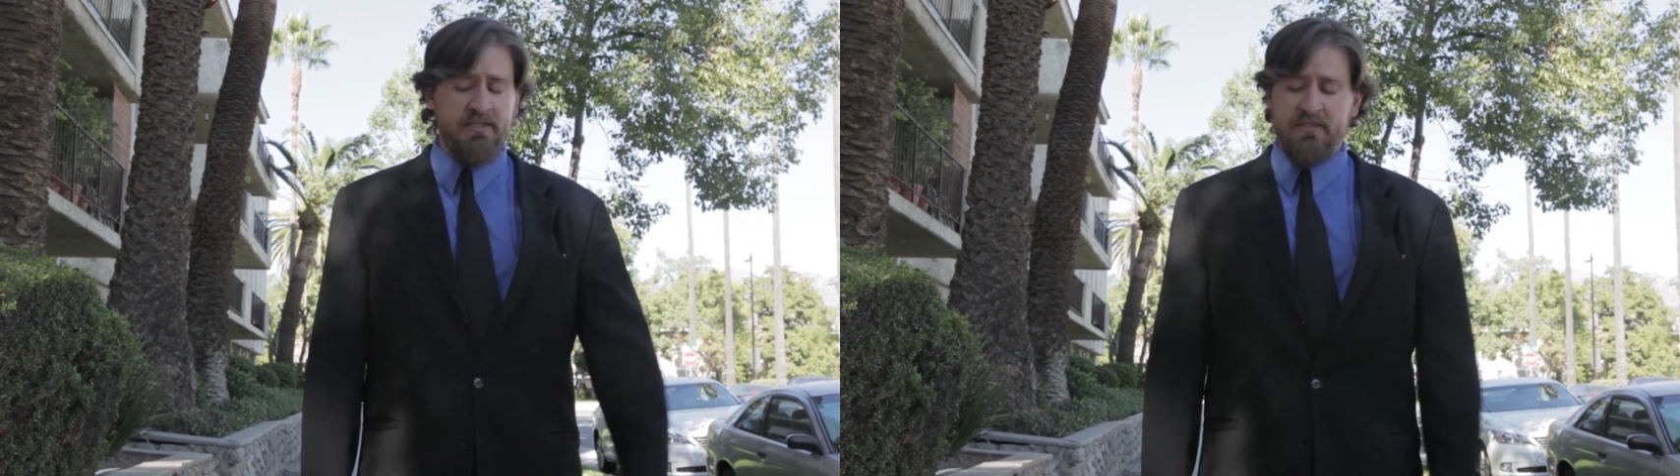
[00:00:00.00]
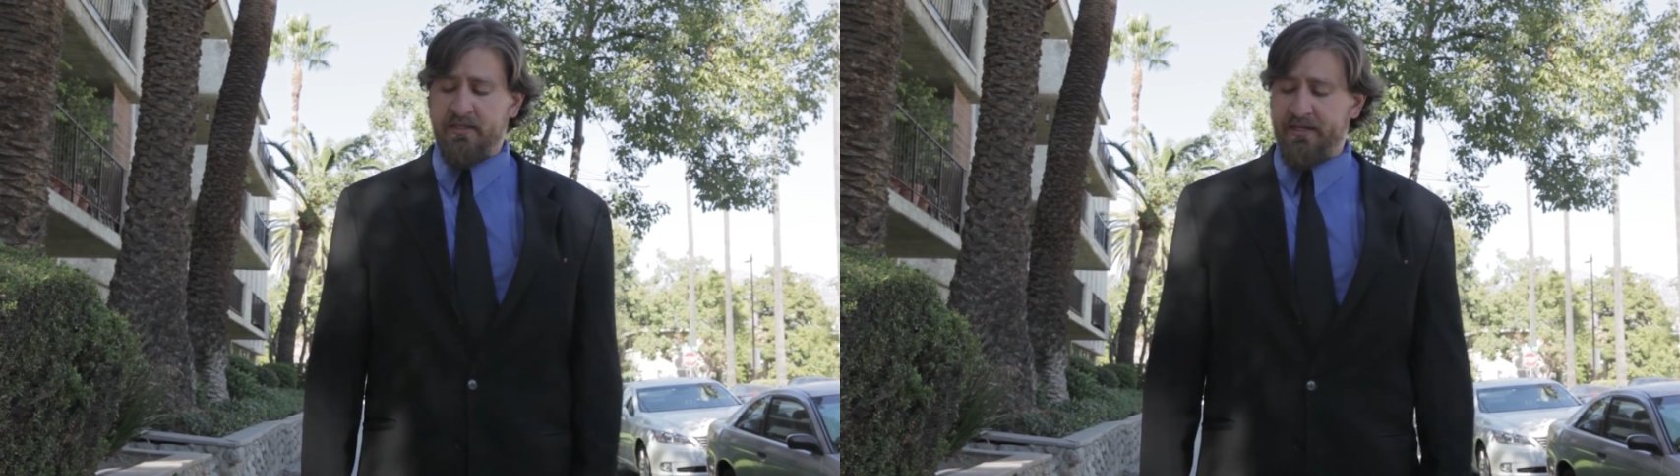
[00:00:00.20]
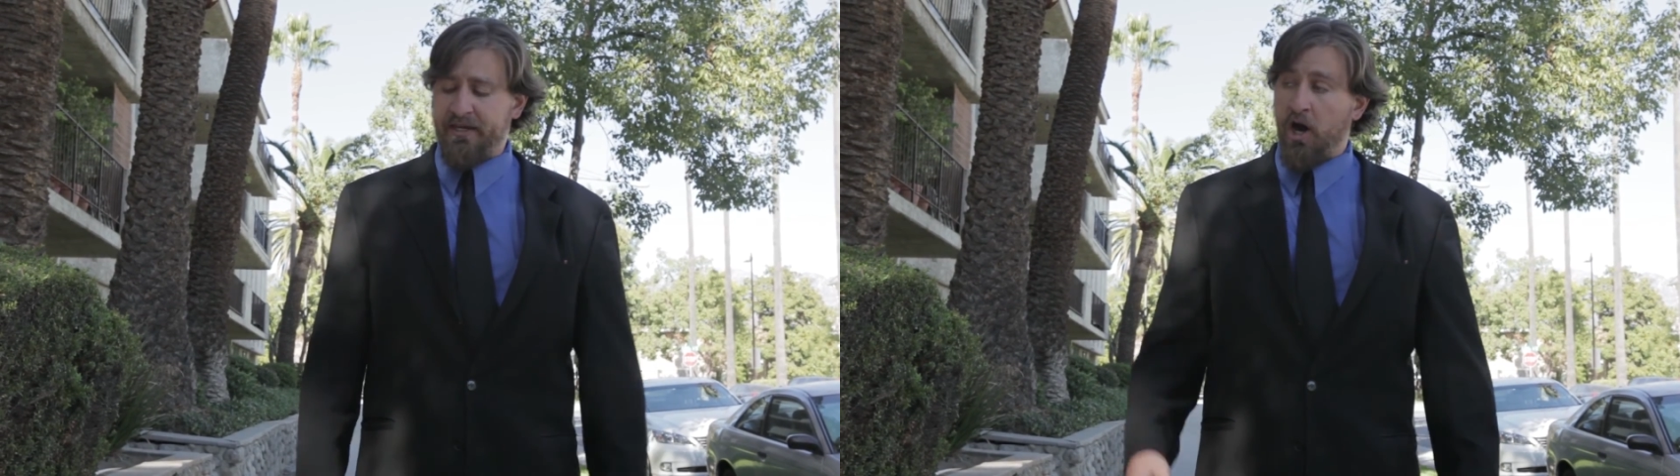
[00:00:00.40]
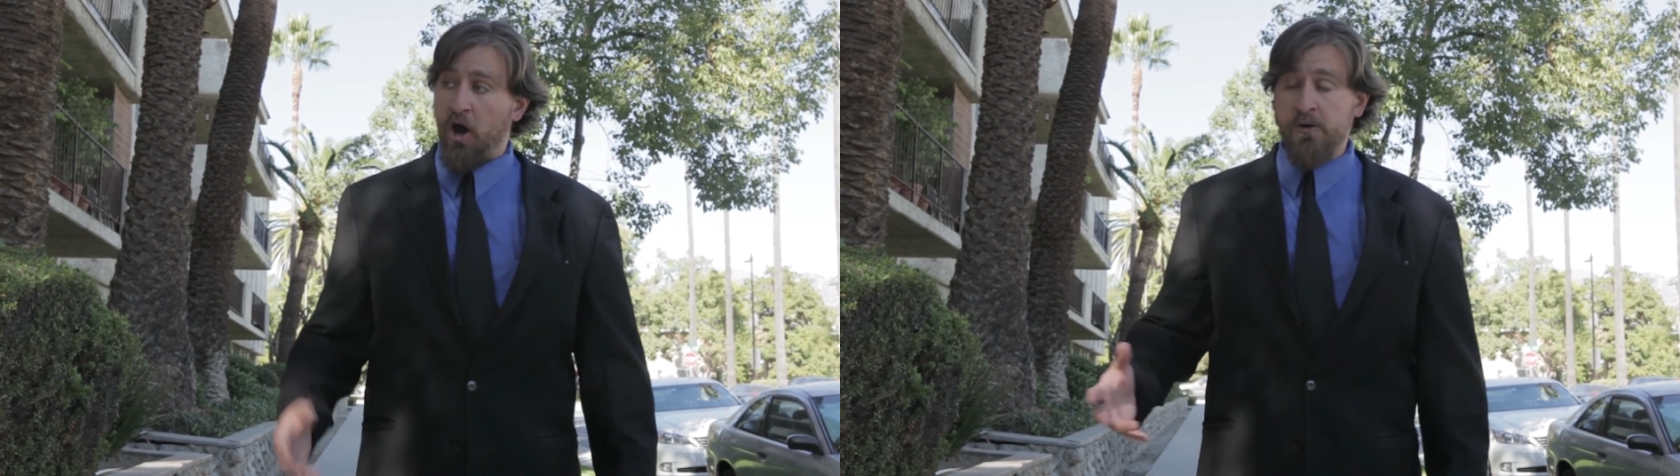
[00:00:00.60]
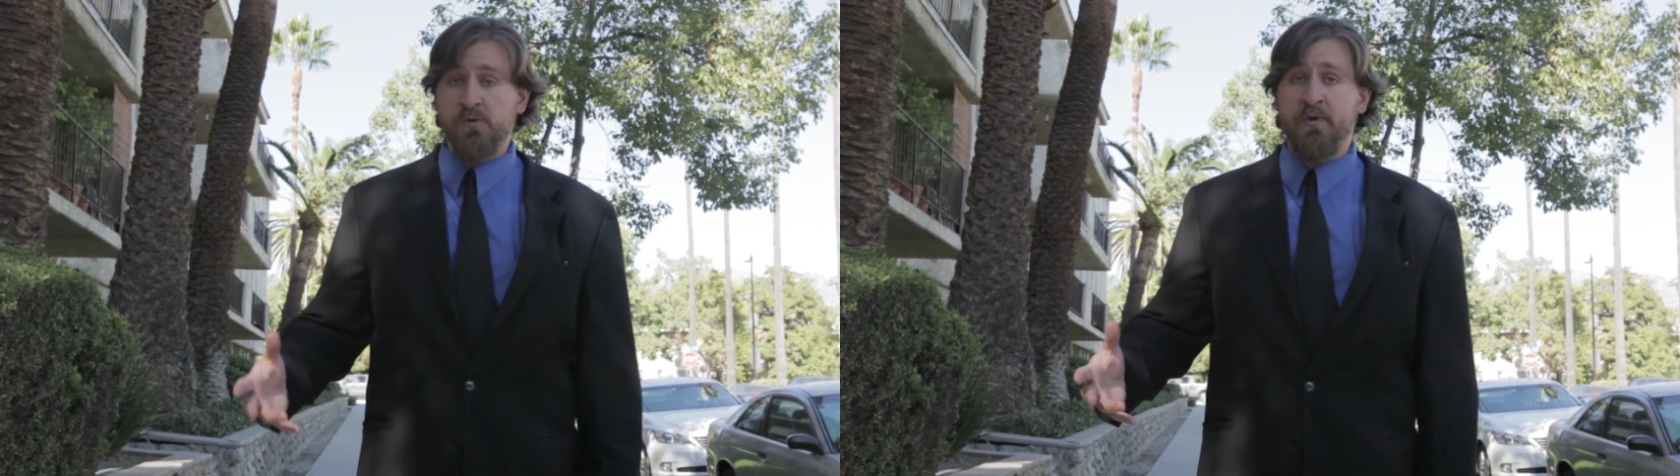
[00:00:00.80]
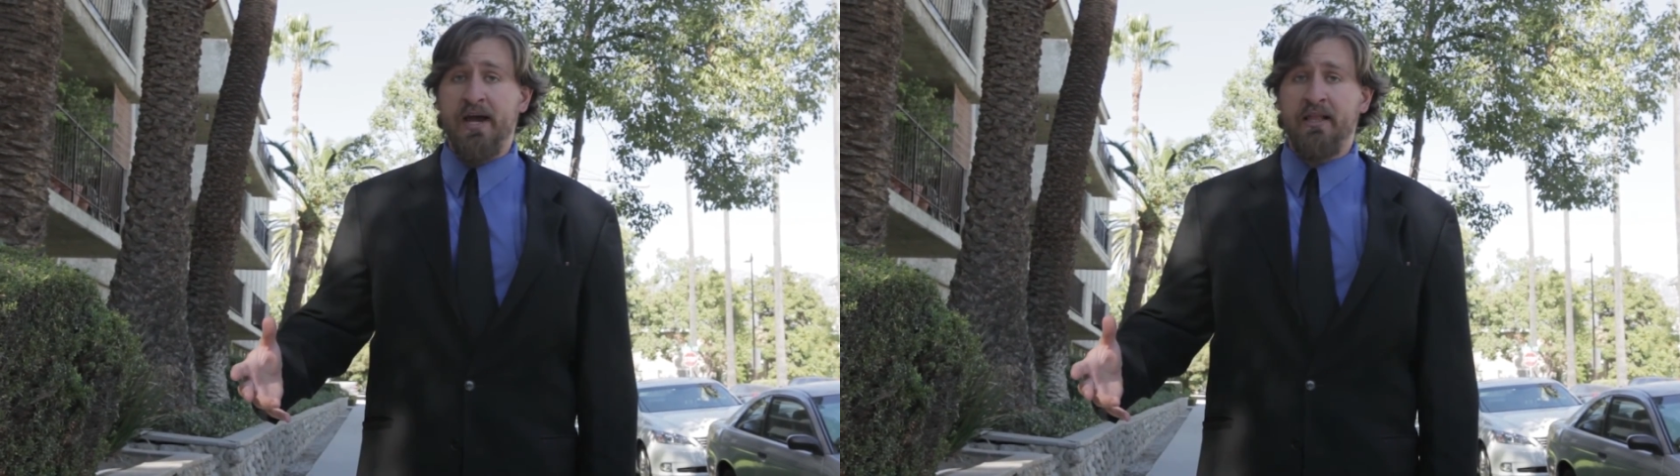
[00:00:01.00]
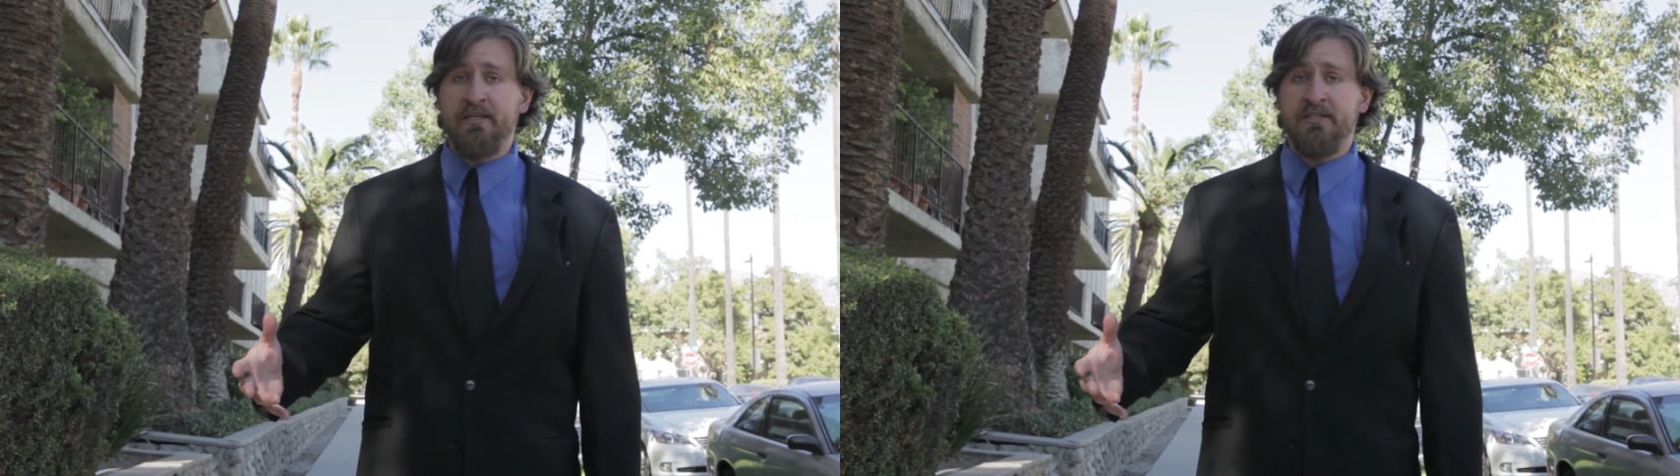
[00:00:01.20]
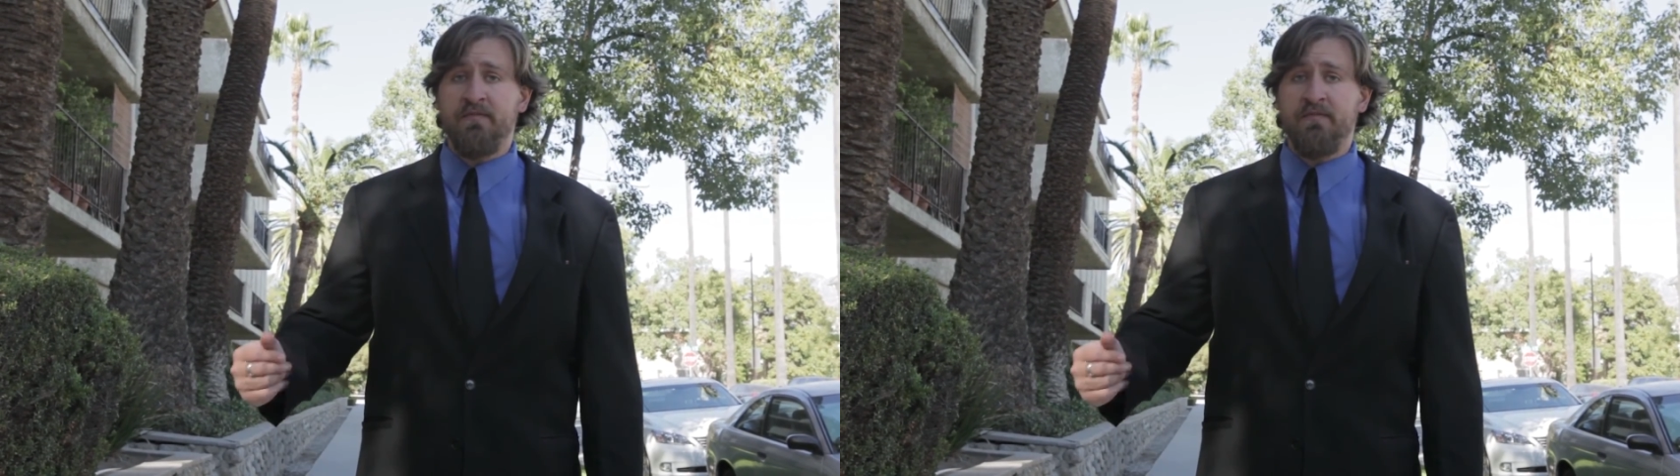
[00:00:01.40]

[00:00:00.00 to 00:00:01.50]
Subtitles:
and the harsh realities of